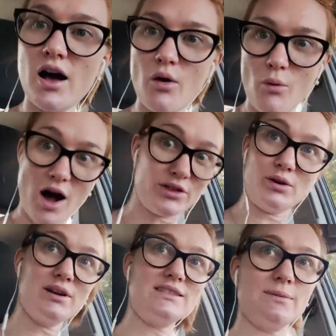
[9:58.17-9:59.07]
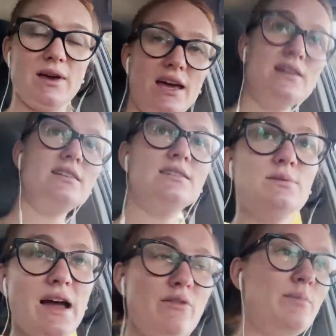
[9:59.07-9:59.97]
walkthrough exhibit,
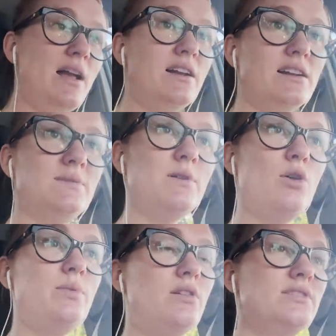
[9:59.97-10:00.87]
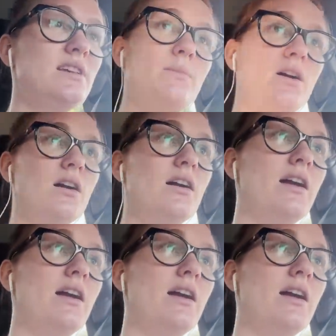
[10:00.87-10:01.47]
because we haven't been, and it's been open all summer.